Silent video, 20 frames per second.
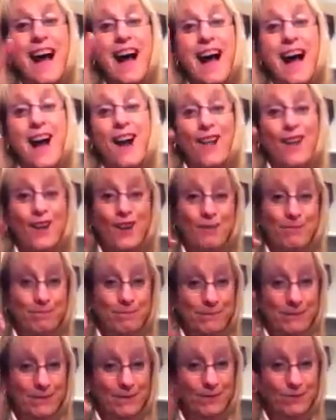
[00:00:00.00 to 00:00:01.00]
to the
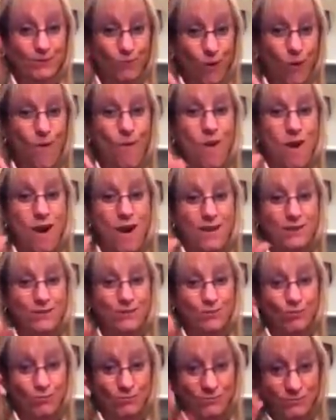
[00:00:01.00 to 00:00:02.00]
Tyler Metro
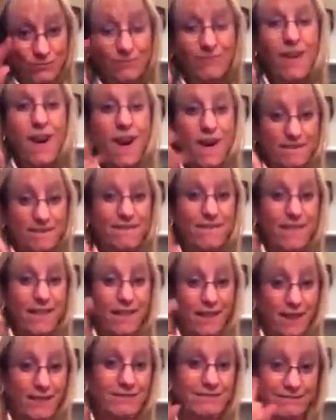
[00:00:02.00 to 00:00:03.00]
Association of the
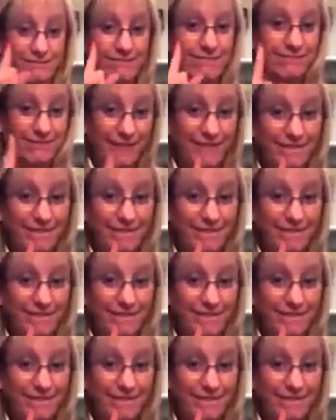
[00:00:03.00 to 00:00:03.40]
Deaf